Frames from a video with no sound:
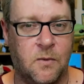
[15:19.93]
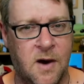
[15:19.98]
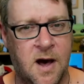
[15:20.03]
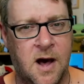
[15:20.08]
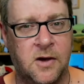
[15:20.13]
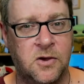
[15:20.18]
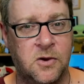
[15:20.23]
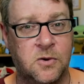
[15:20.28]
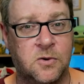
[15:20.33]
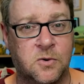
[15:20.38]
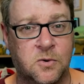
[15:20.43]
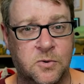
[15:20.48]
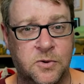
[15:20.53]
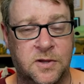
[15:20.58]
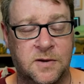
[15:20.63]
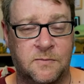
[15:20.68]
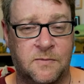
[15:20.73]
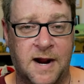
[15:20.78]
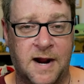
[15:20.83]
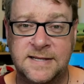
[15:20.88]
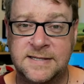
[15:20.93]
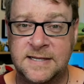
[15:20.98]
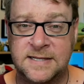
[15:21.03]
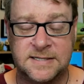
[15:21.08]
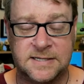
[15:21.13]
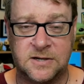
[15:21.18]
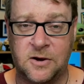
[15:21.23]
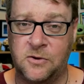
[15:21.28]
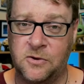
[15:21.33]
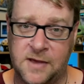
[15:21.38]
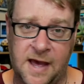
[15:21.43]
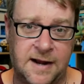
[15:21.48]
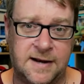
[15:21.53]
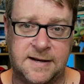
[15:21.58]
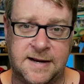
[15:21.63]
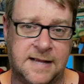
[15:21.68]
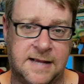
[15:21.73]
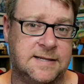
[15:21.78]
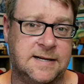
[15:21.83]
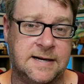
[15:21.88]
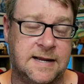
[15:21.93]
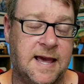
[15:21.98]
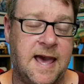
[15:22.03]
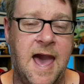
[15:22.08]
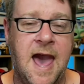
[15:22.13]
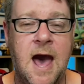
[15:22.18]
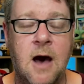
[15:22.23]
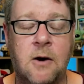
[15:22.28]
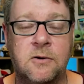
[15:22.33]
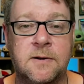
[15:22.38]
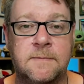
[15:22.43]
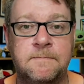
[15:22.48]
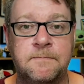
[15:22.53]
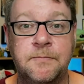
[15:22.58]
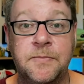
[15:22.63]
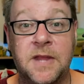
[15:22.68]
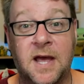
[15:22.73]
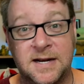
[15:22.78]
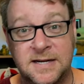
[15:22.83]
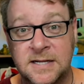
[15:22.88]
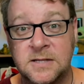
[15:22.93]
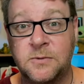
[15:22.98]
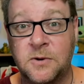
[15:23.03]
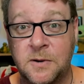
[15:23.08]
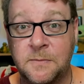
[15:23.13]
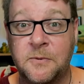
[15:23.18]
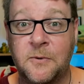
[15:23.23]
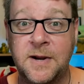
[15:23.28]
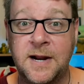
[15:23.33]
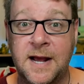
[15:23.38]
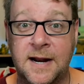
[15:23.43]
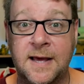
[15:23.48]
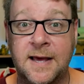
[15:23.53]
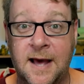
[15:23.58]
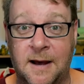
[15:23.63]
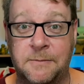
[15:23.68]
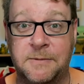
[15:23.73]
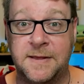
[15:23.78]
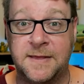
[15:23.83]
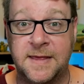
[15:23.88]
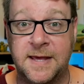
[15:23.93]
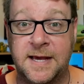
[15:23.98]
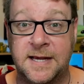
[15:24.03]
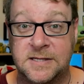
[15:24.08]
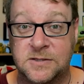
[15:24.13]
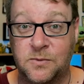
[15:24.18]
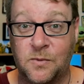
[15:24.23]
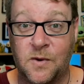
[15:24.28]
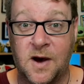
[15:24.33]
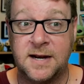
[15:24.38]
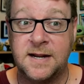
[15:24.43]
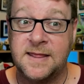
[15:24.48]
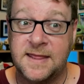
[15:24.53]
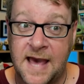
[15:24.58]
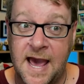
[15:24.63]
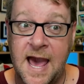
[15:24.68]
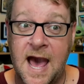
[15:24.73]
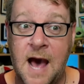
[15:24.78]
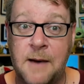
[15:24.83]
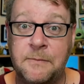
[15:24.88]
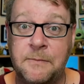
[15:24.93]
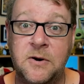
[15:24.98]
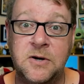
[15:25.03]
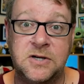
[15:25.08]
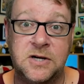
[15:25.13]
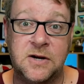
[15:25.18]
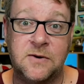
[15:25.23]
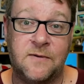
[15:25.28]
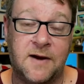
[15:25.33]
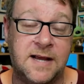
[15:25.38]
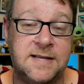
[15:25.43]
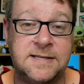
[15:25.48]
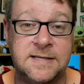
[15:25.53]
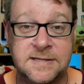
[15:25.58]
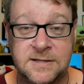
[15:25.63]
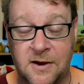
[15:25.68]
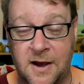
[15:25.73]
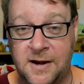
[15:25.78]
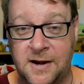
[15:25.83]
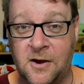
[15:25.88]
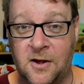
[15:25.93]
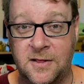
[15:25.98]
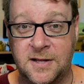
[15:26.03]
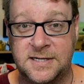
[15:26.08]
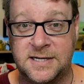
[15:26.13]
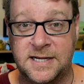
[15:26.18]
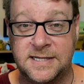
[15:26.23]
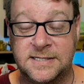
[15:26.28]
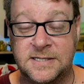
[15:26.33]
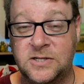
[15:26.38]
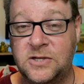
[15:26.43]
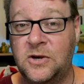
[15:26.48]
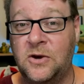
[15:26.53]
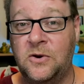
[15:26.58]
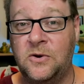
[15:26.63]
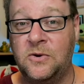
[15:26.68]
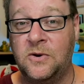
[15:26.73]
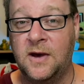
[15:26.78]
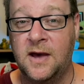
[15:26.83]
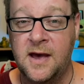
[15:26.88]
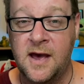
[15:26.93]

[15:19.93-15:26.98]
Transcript: wow, you called them racist, so that doesn't count, I just want to point out a couple of things. One, they are pushing racist ideologies. Two,